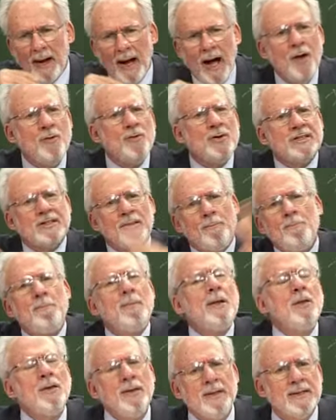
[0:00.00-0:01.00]
hundreds of
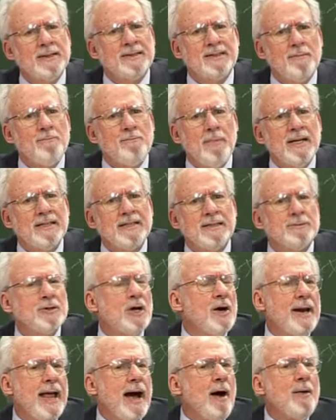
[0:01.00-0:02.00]
millions of Muslims
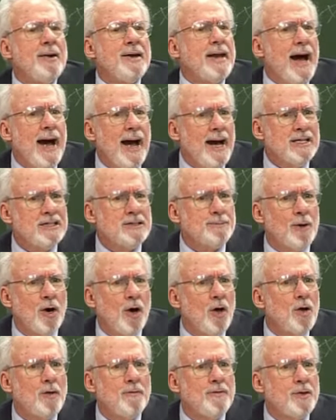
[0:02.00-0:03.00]
are now in
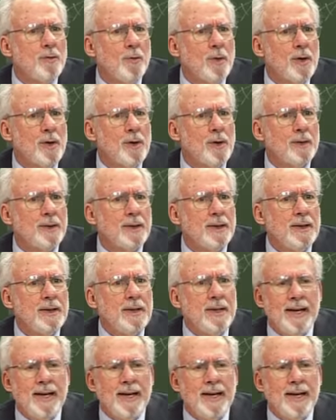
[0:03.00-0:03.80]
diaspora all over the world.